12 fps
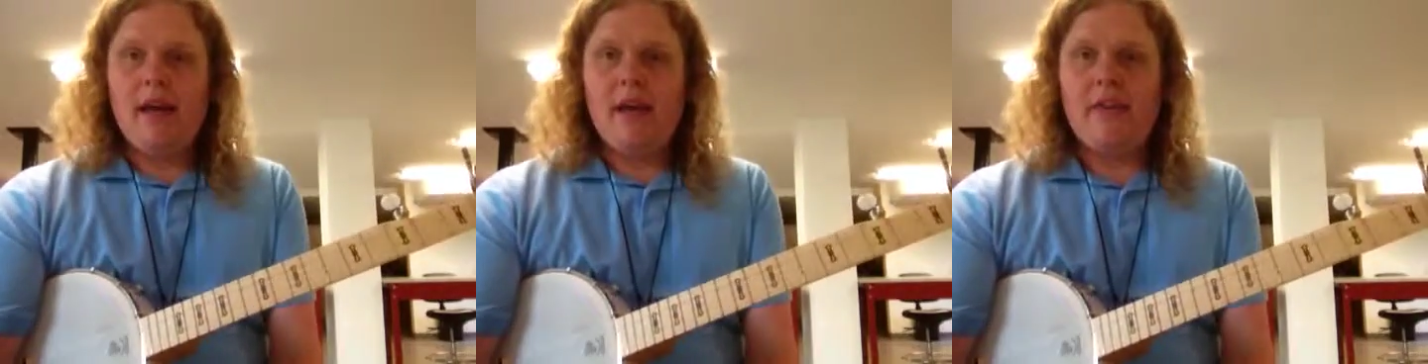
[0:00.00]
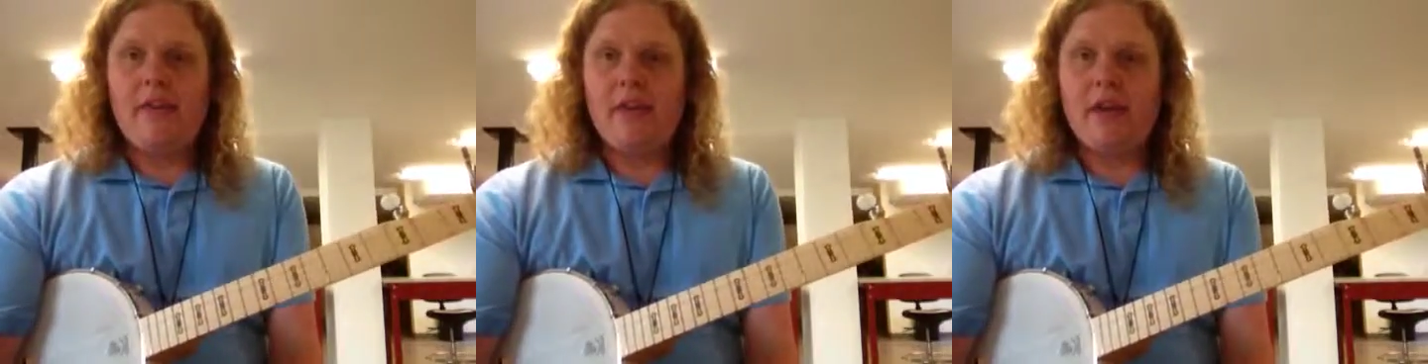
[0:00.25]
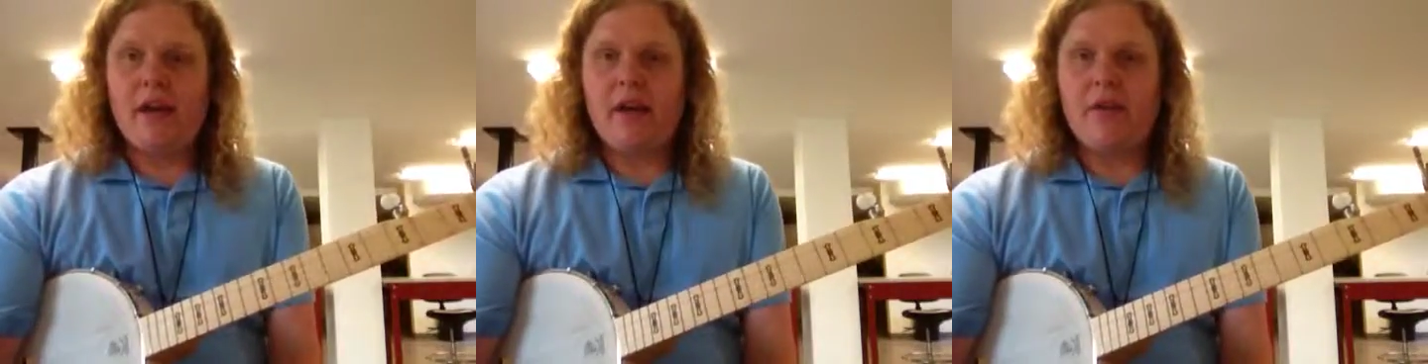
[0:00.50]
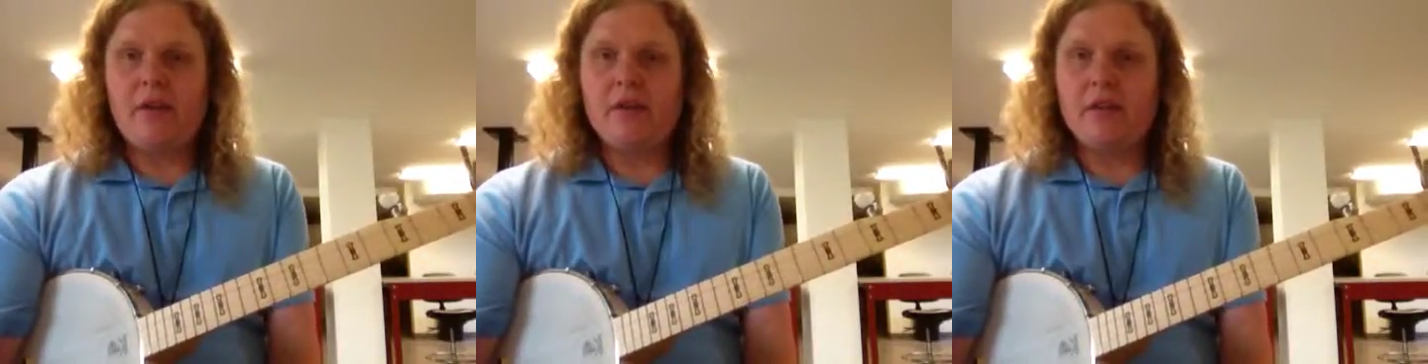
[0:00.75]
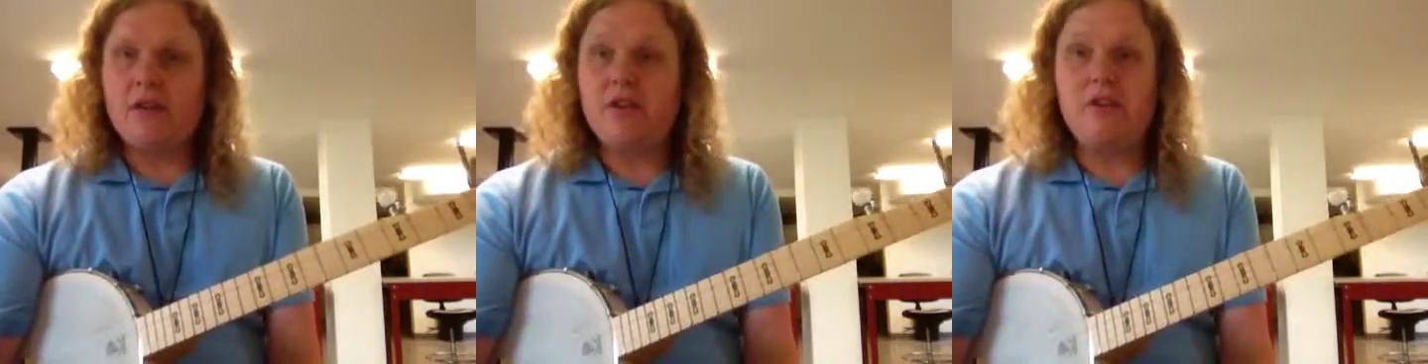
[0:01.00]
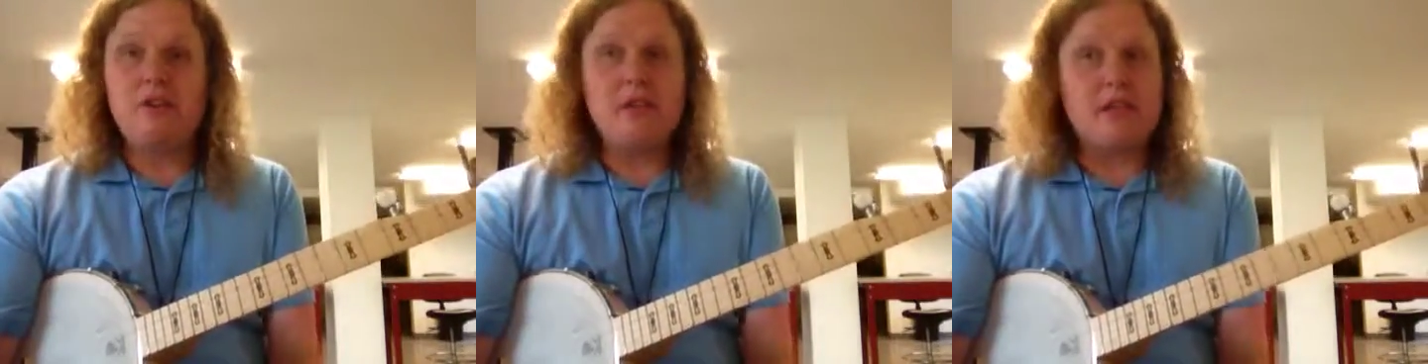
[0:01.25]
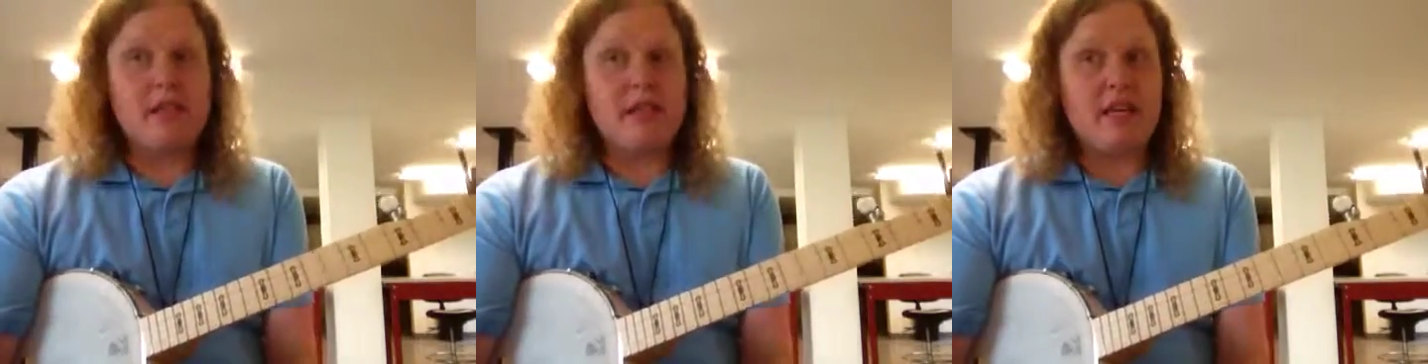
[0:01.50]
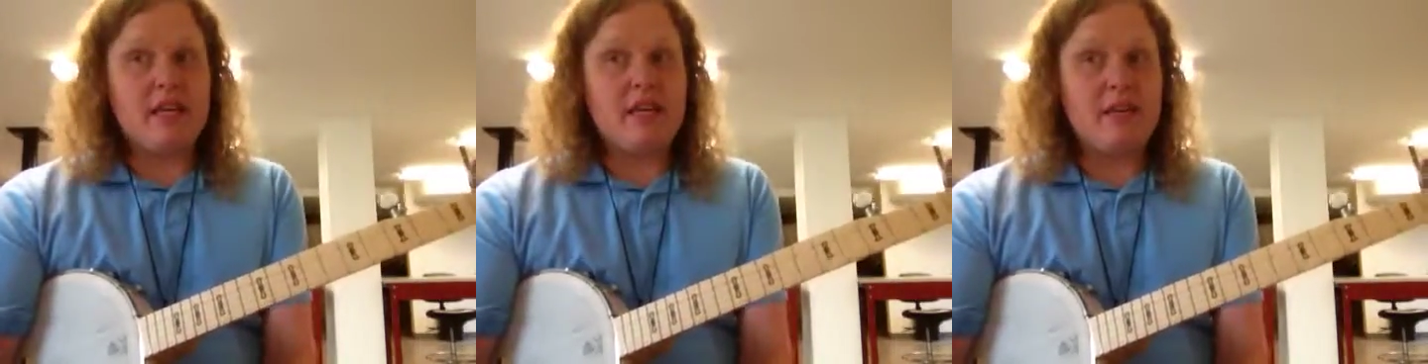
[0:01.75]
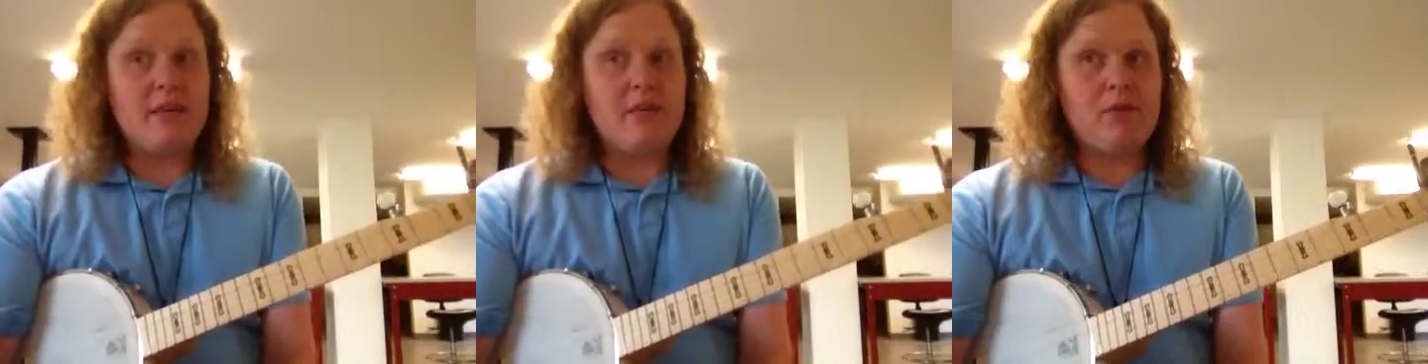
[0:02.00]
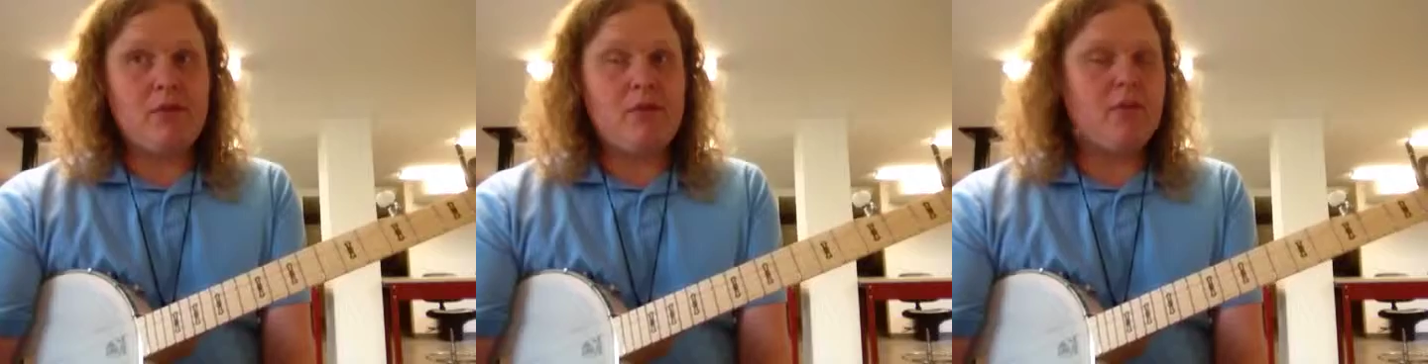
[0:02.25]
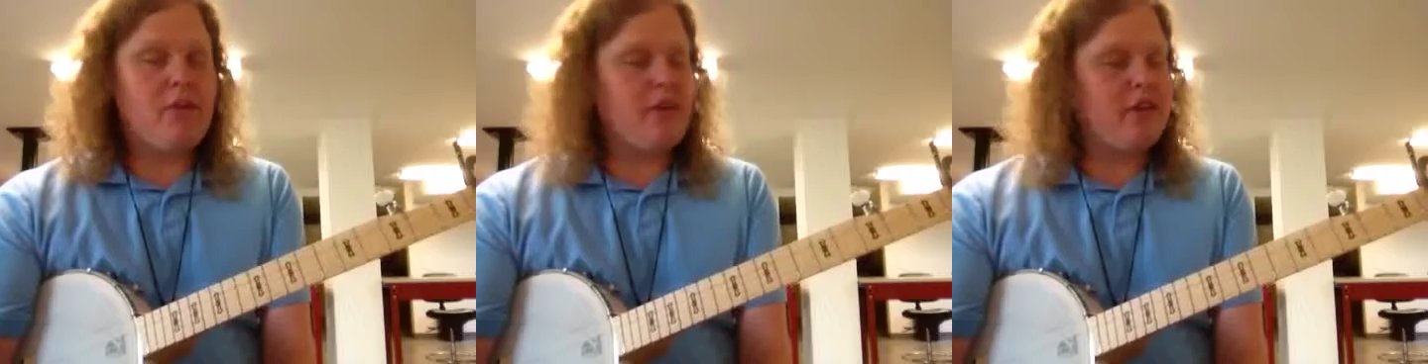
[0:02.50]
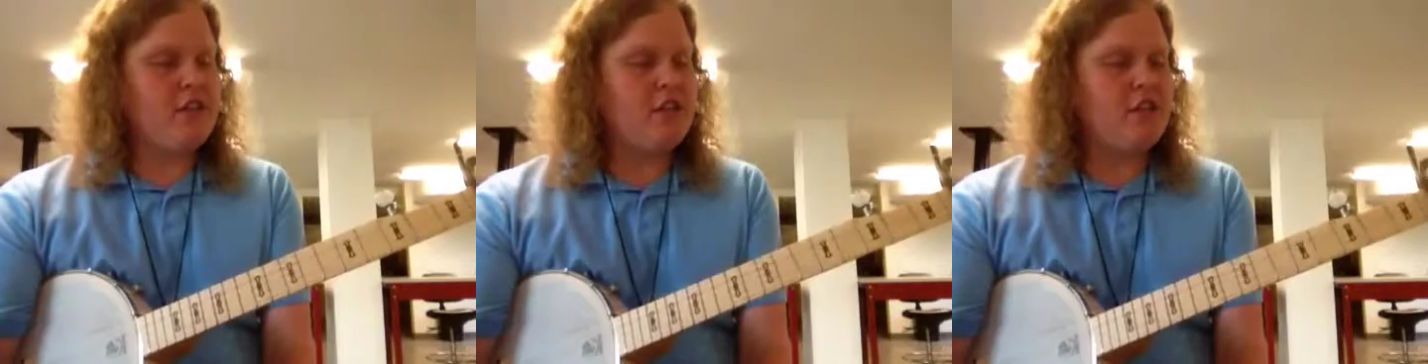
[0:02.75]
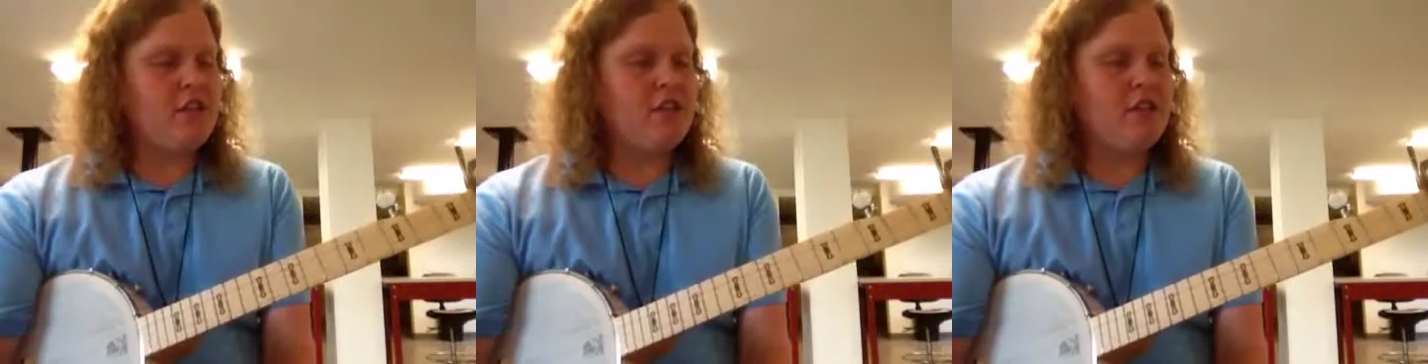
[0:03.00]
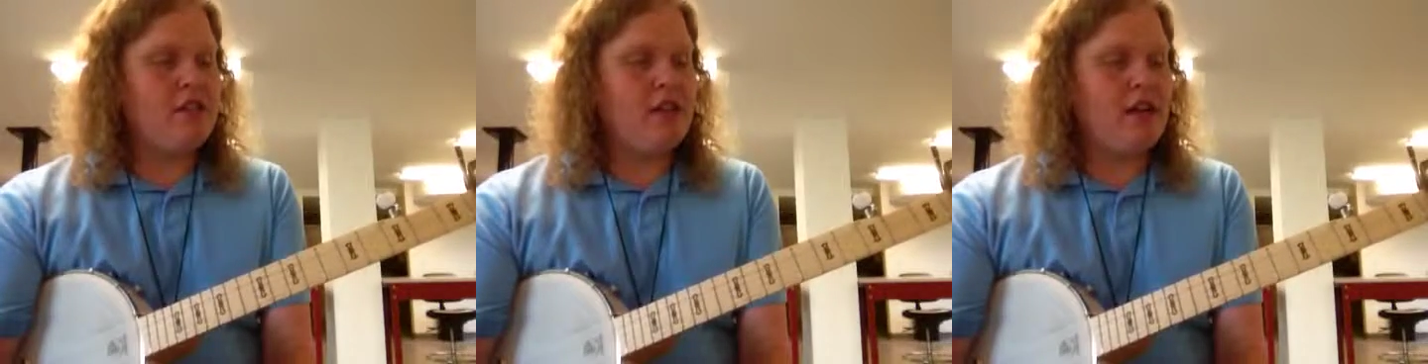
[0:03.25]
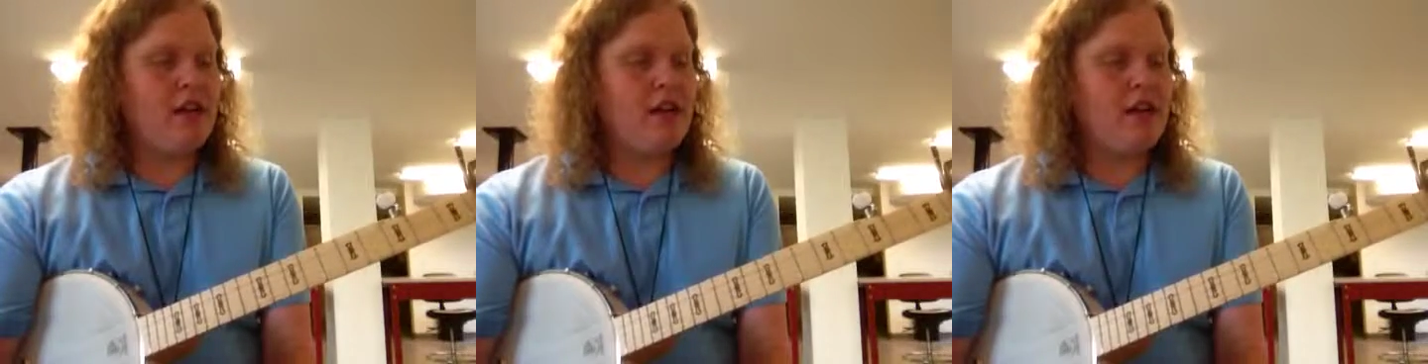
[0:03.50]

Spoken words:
And for that, we're going to use the exact same chord progression,